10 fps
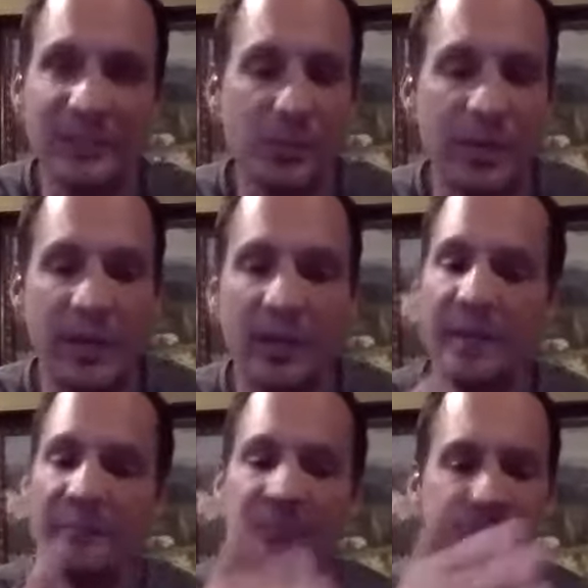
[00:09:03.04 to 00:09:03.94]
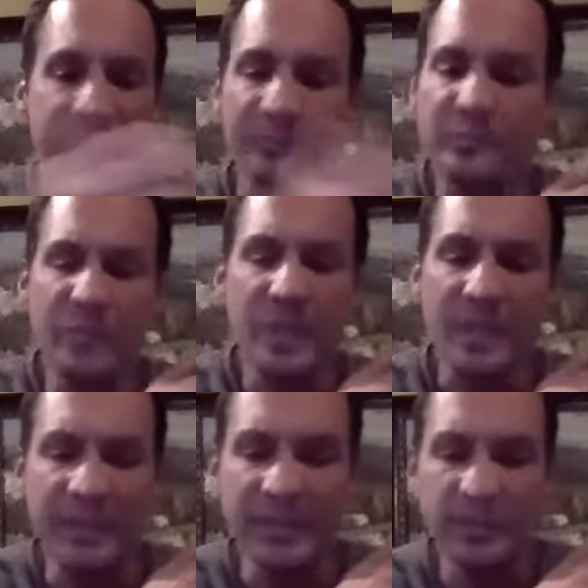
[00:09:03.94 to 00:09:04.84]
where
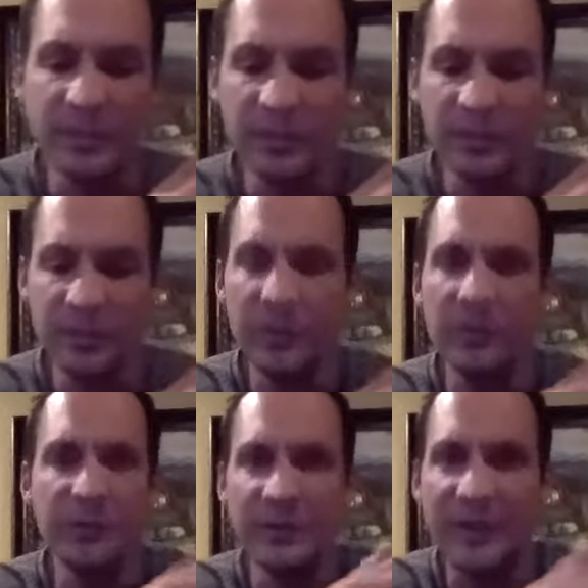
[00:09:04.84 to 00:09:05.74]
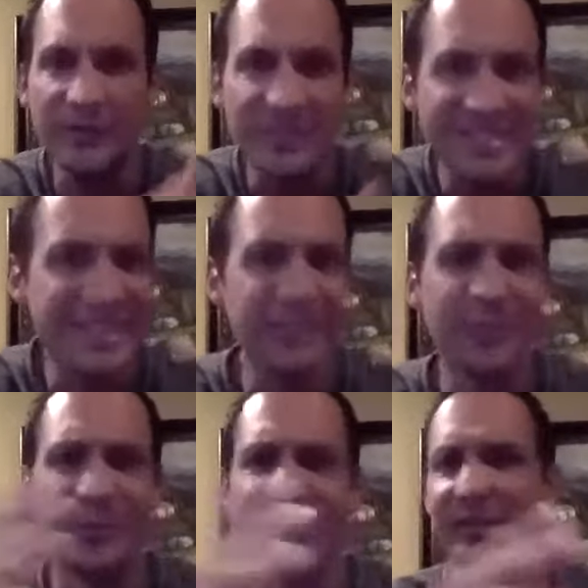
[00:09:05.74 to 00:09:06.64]
that you you know you, you you have the
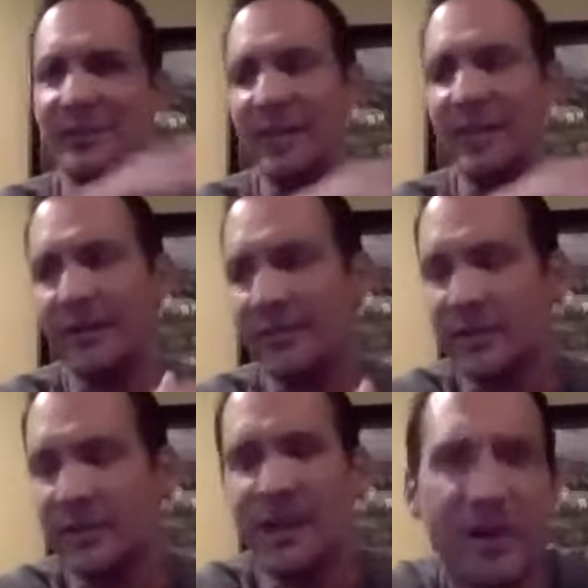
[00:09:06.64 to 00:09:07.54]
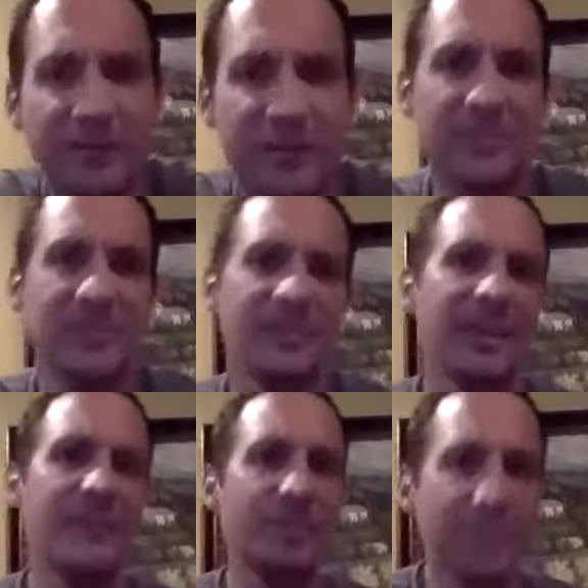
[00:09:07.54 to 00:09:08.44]
skills and you have the confidence and you
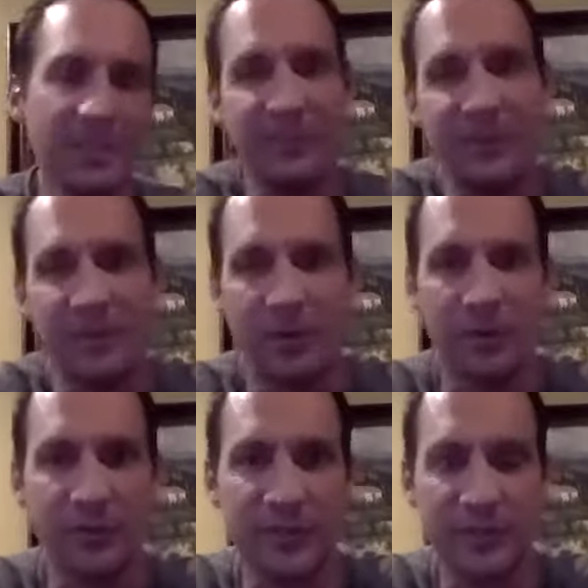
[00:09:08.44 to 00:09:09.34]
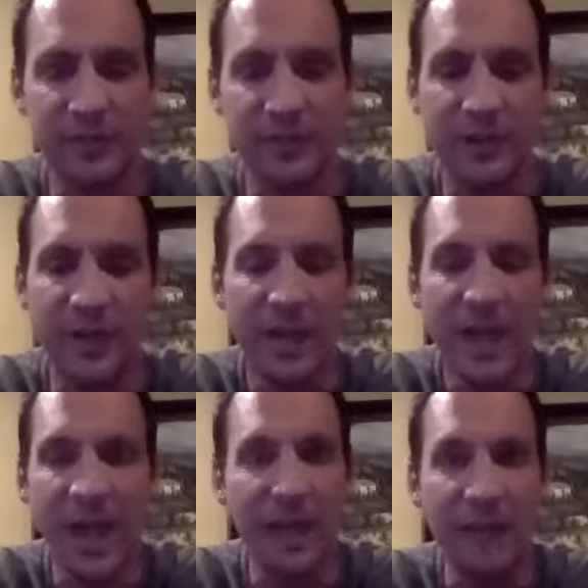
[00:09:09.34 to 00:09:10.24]
have the belief and you have all those things. So
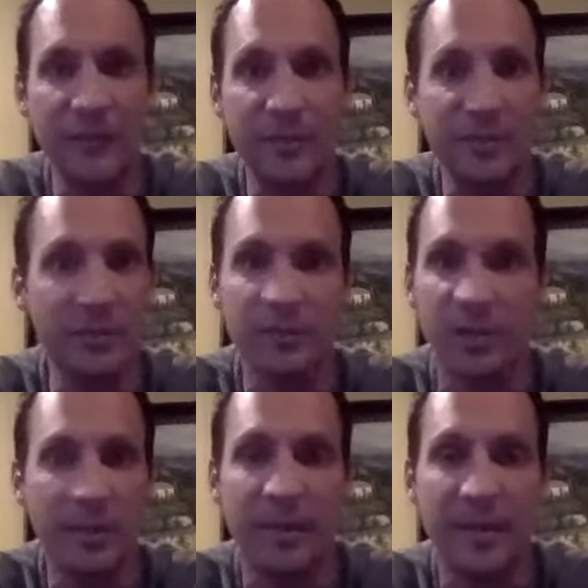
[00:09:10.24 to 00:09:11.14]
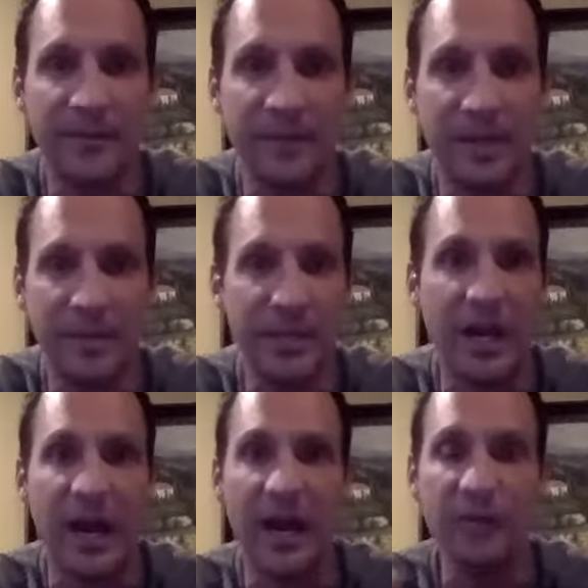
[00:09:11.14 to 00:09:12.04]
it for me it was all about my environment.
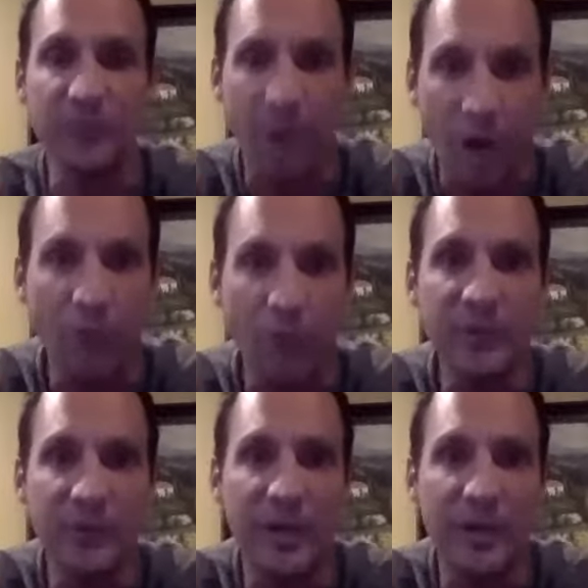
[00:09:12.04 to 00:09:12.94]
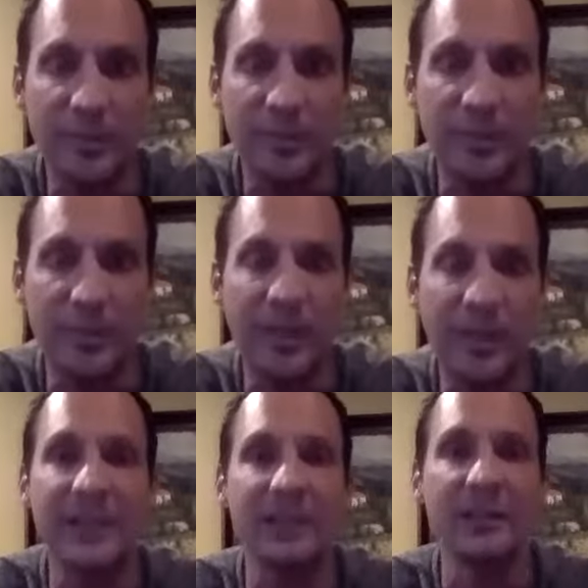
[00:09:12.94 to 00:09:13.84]
I was always around people
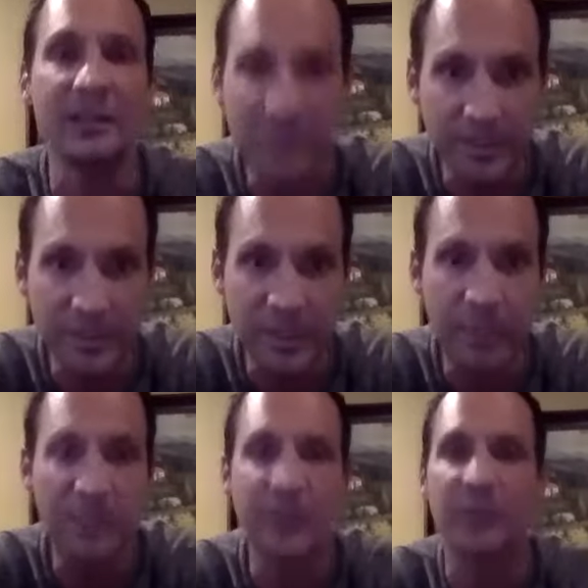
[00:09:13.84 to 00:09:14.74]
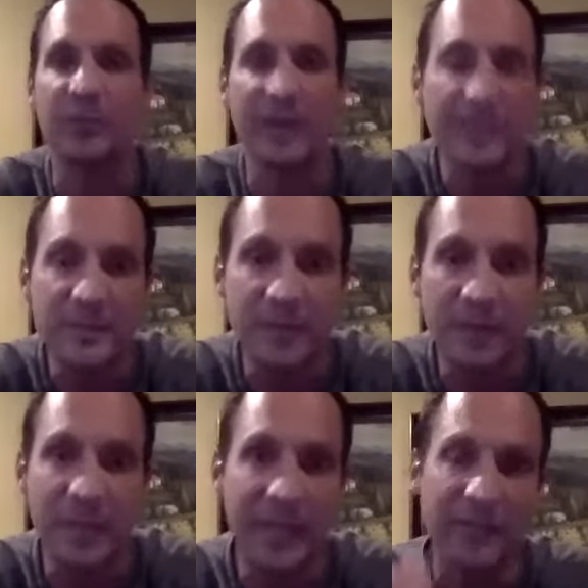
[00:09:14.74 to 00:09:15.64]
that lifted me up, that raised me
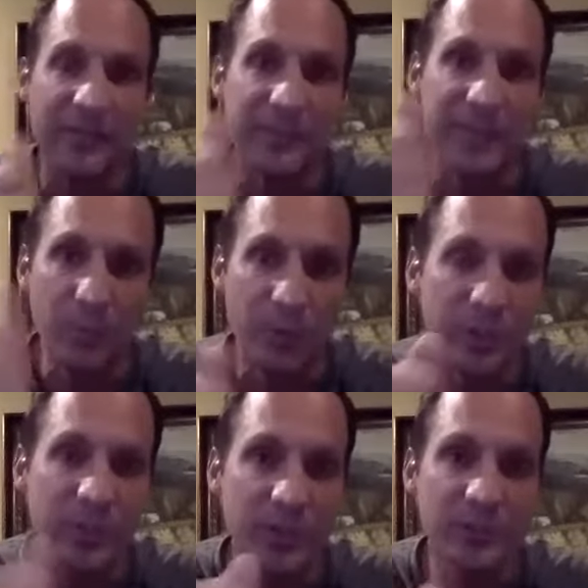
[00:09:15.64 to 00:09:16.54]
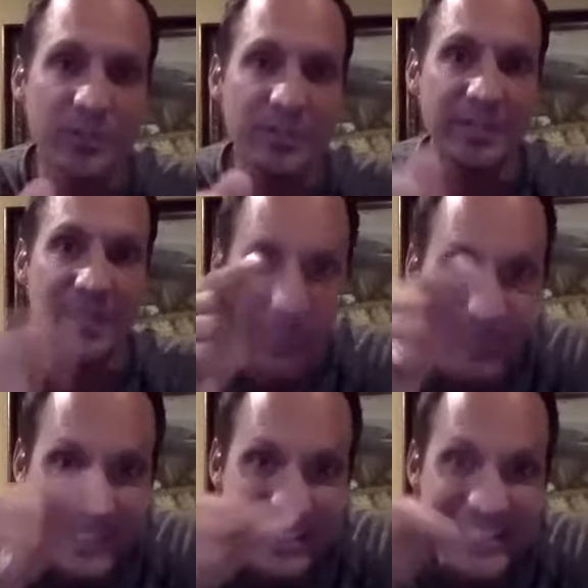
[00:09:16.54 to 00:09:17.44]
up, and if they weren't close to me, I
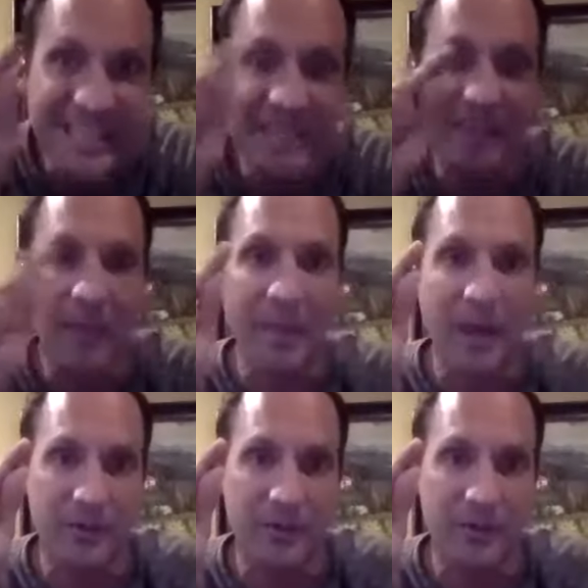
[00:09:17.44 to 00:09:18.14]
would seek them out.